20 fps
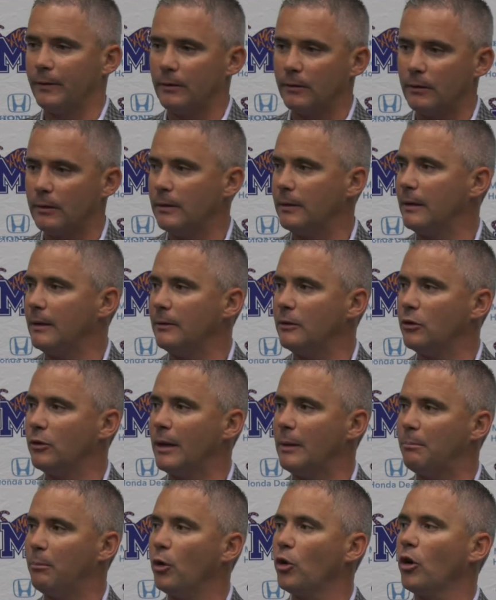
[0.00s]
and
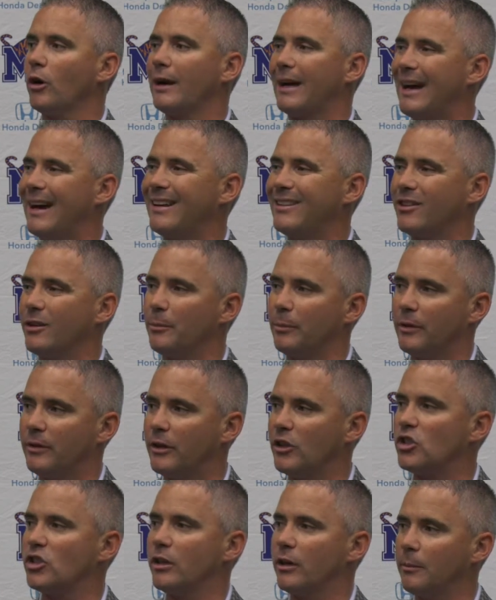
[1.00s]
they put our guys in a
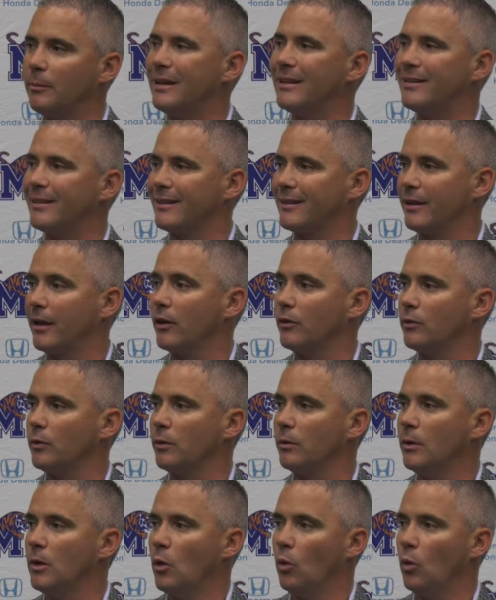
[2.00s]
position to be successful.